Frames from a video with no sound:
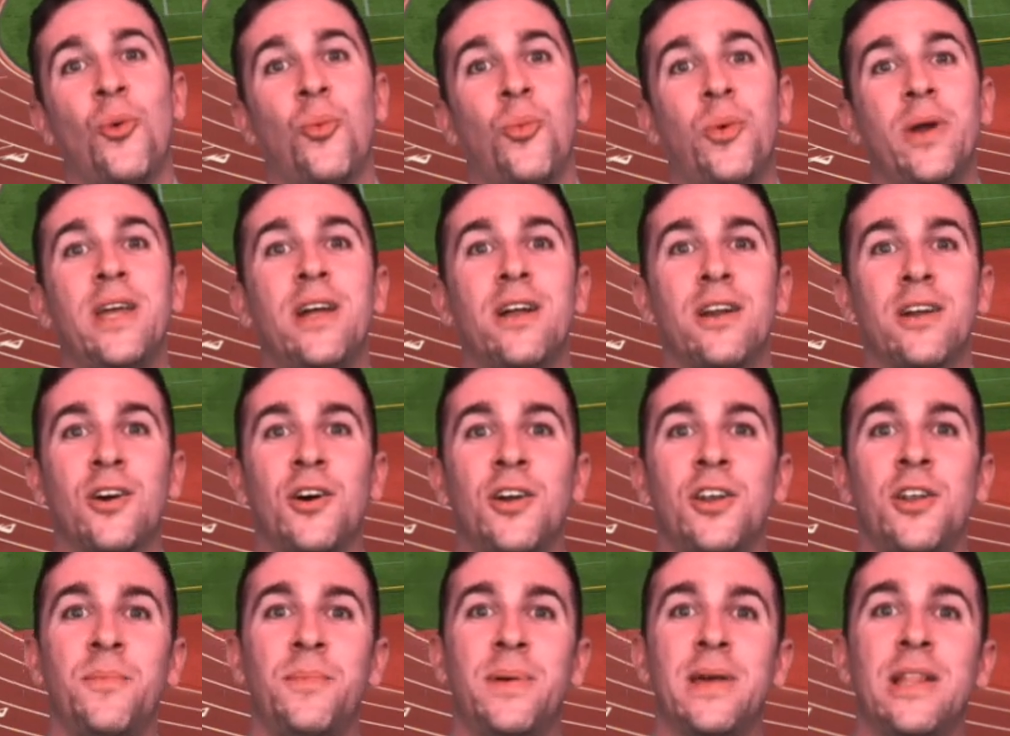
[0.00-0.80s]
we are
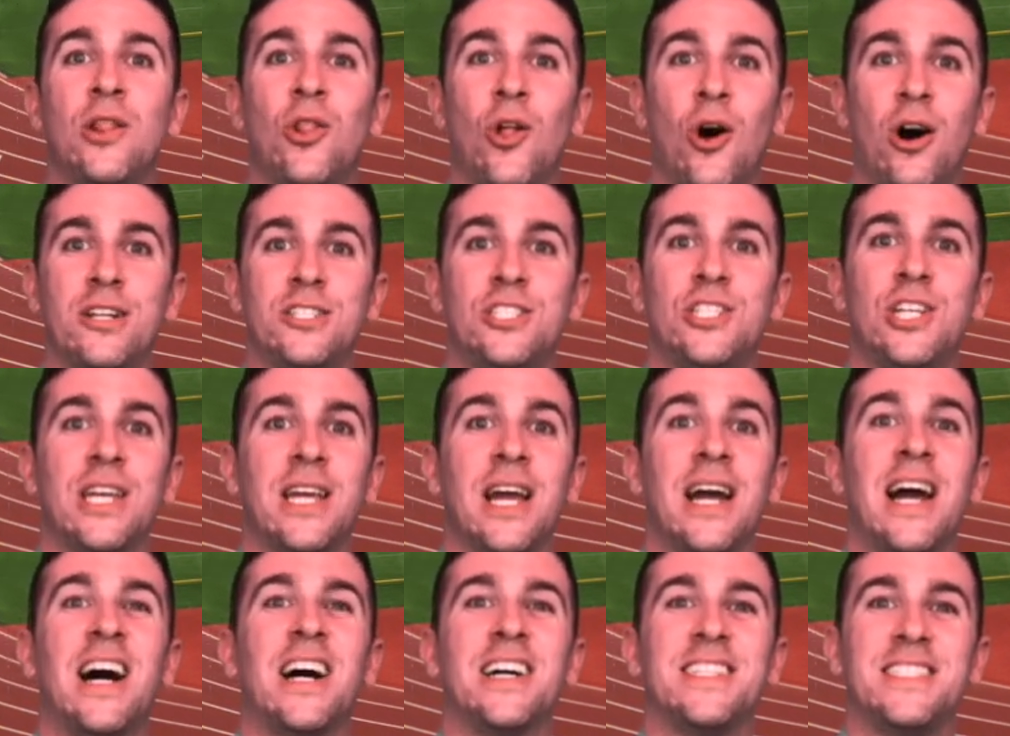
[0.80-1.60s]
going to be
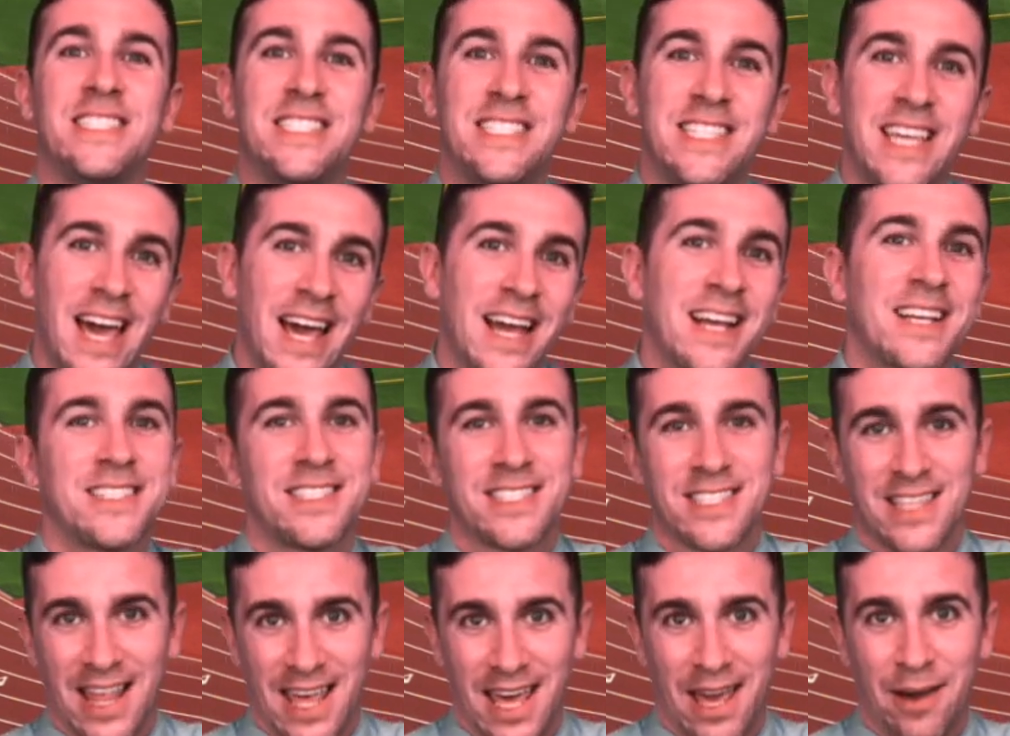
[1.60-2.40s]
launching a Tech
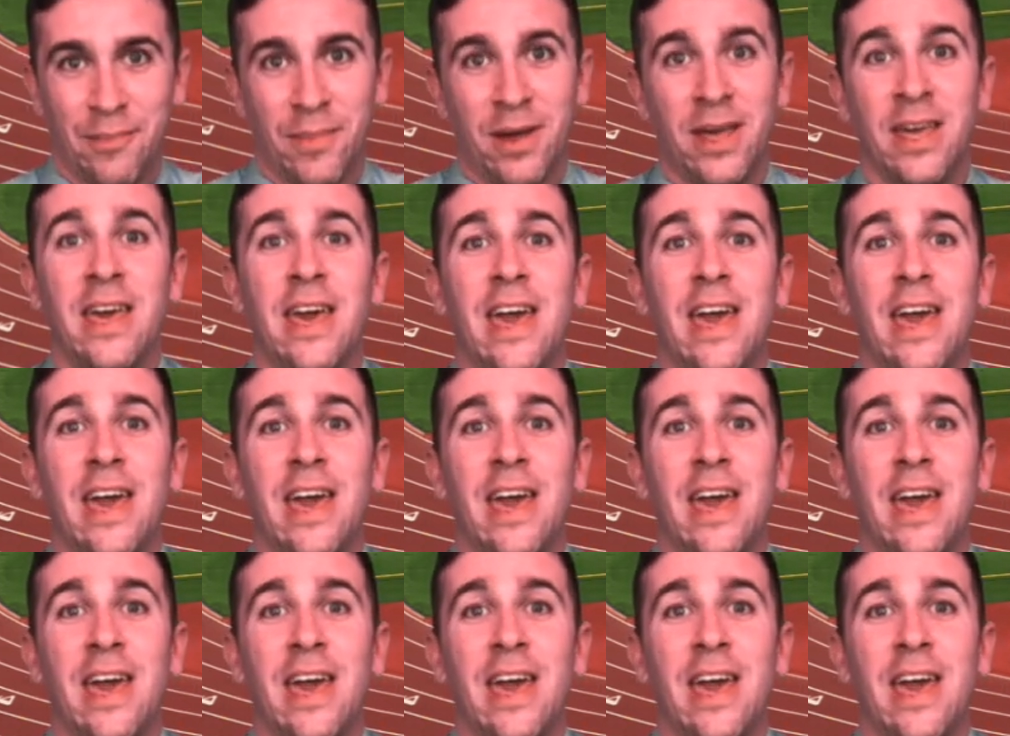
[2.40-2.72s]
Slam.